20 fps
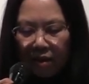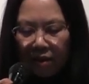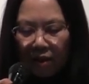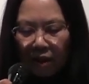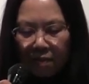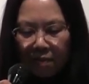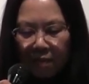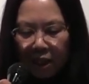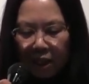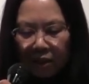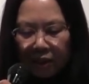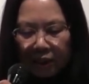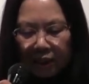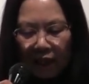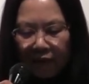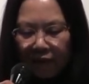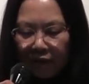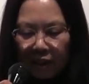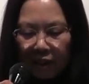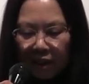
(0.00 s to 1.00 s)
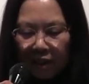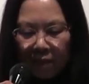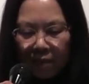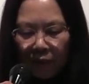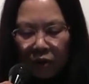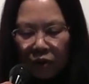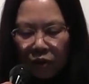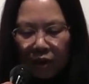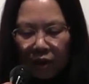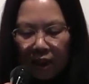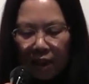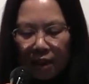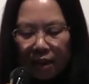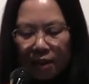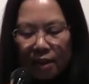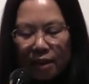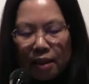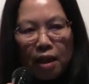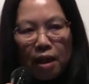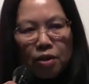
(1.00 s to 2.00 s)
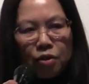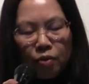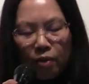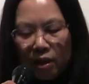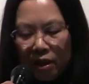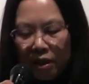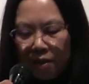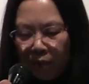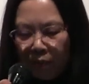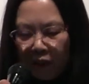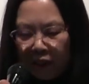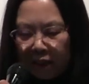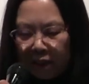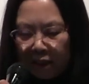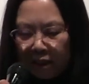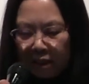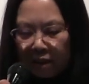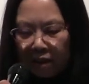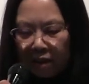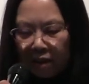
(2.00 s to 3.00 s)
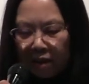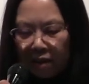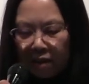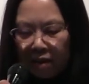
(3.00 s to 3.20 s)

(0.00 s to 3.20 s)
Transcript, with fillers: not because everything personal is naturally political,